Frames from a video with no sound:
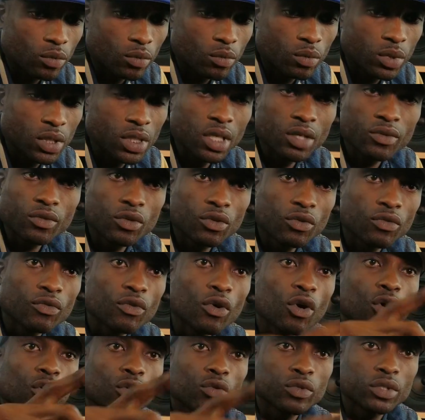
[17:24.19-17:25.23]
we never
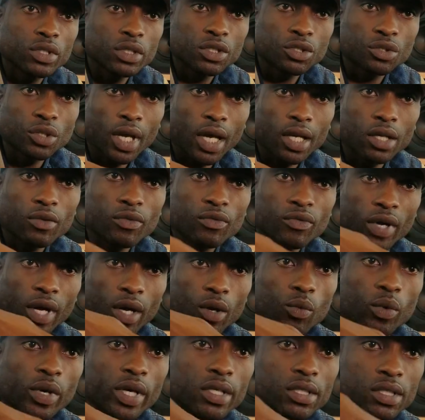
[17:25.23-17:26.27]
evolved and tried to find
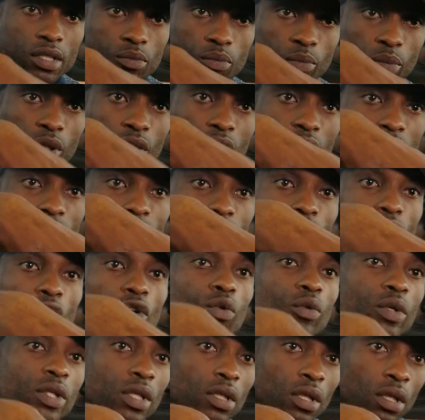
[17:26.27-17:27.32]
ways to push it forward.